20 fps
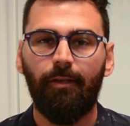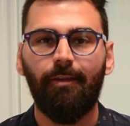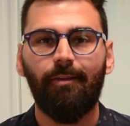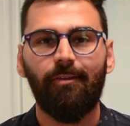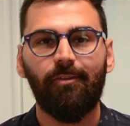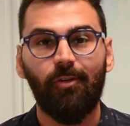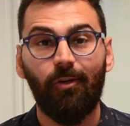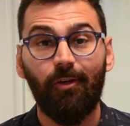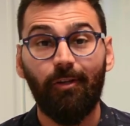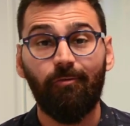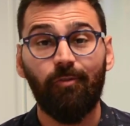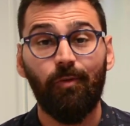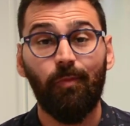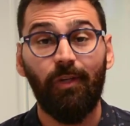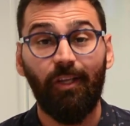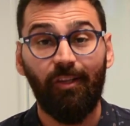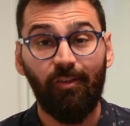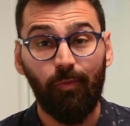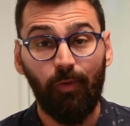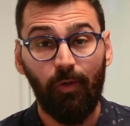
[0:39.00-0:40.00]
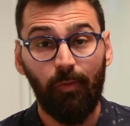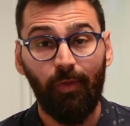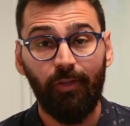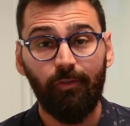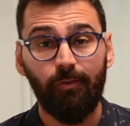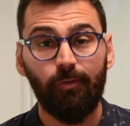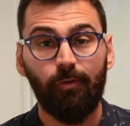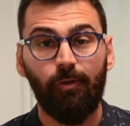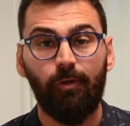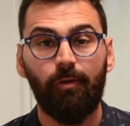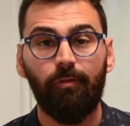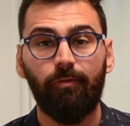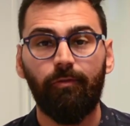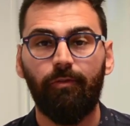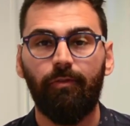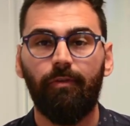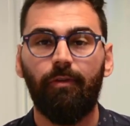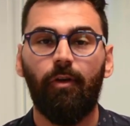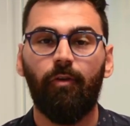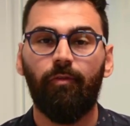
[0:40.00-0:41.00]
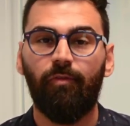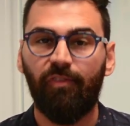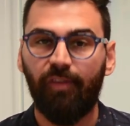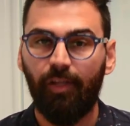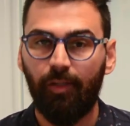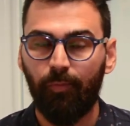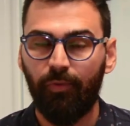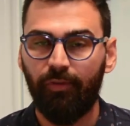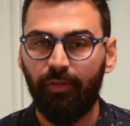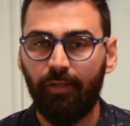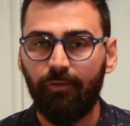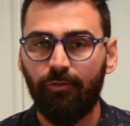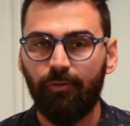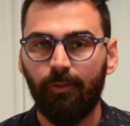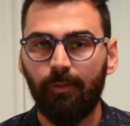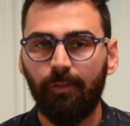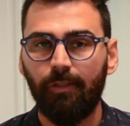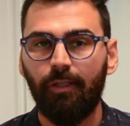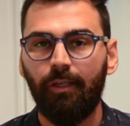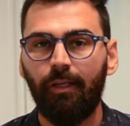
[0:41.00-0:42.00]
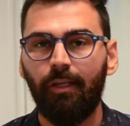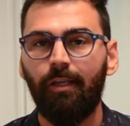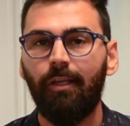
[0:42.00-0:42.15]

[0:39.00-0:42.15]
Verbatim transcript: Starting from an experimental curve of cell potential,